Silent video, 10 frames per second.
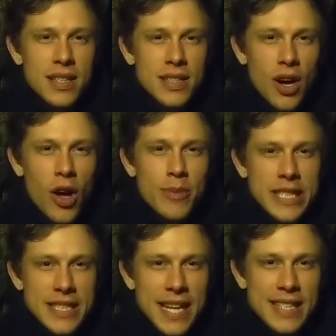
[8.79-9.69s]
Call me.
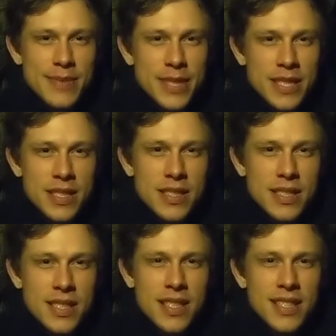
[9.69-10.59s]
Text me.
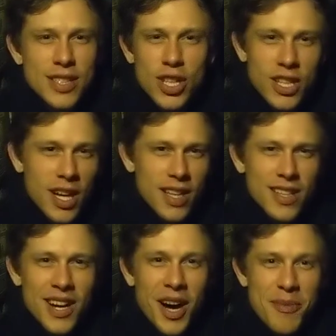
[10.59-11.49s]

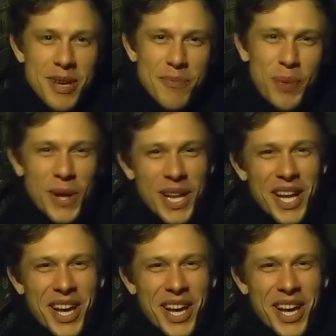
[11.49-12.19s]
Comment below.